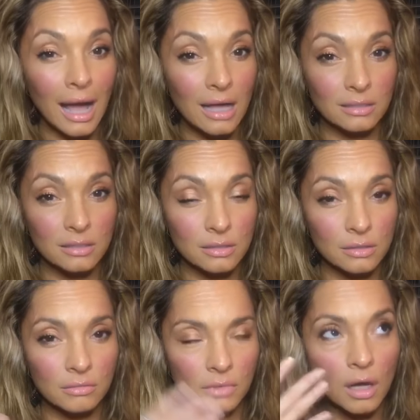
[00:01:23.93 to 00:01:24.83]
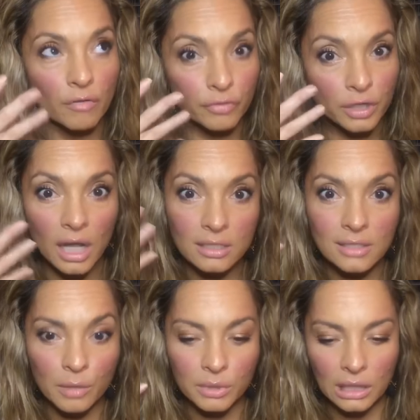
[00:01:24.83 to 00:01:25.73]
as covered as
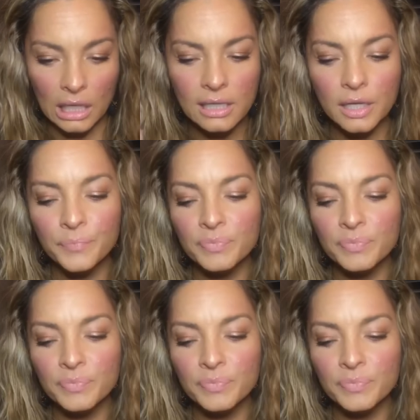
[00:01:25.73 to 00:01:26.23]
I would like.